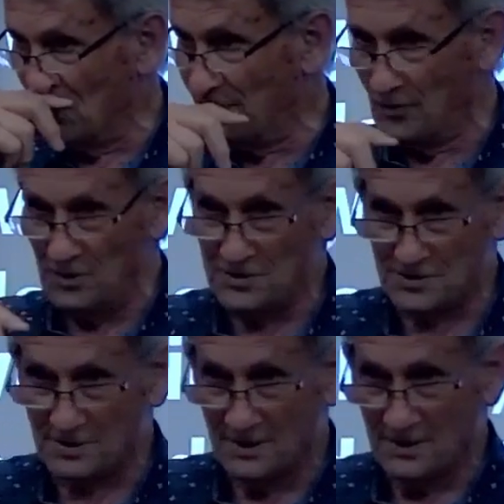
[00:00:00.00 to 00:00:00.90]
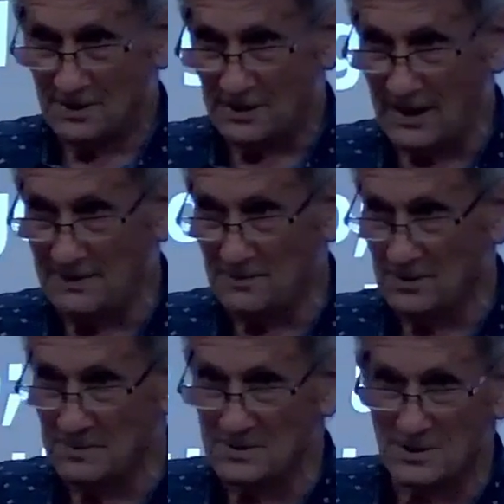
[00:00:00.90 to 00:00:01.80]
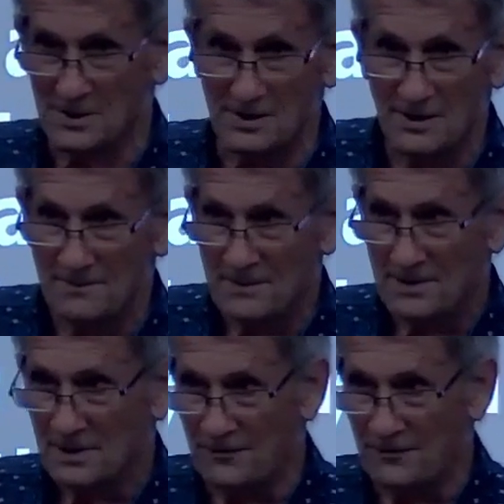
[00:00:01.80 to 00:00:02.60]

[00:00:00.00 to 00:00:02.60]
voice came to him and said, if